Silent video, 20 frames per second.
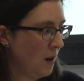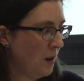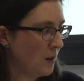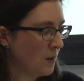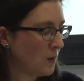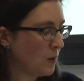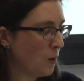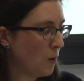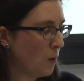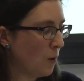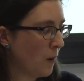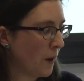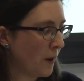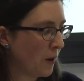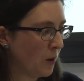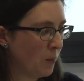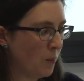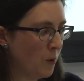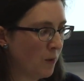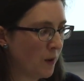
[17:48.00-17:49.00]
So I'm
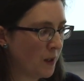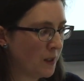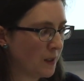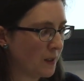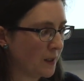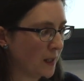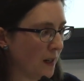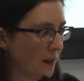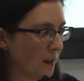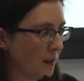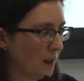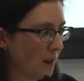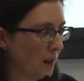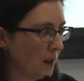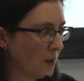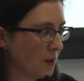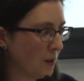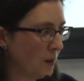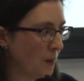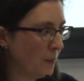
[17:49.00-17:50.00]
going to move on to data
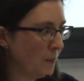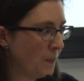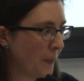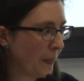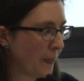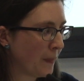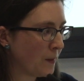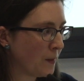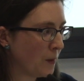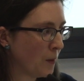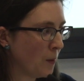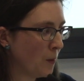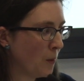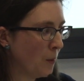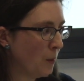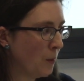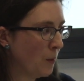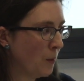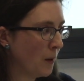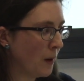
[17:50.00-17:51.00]
collection.
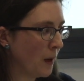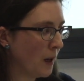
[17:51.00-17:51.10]
So